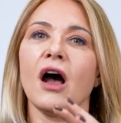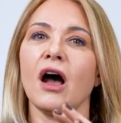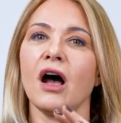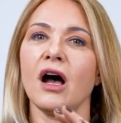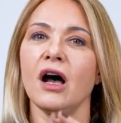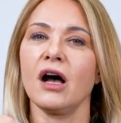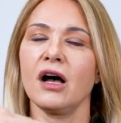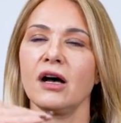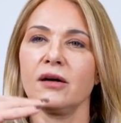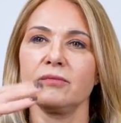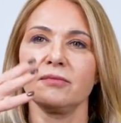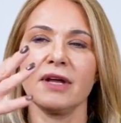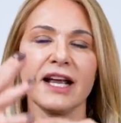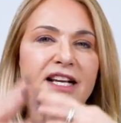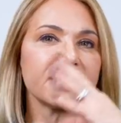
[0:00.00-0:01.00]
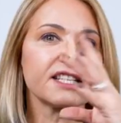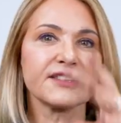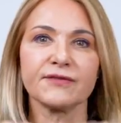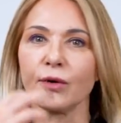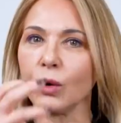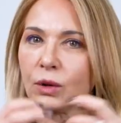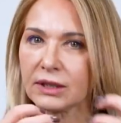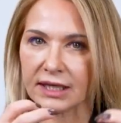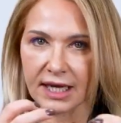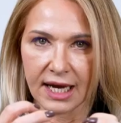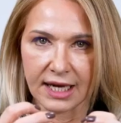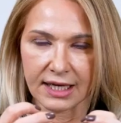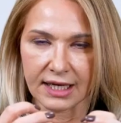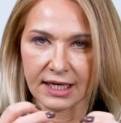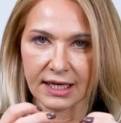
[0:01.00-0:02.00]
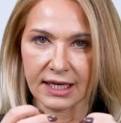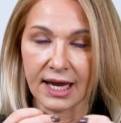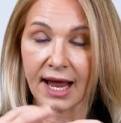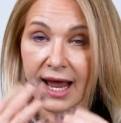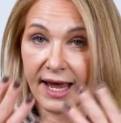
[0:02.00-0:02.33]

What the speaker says: exfoliating,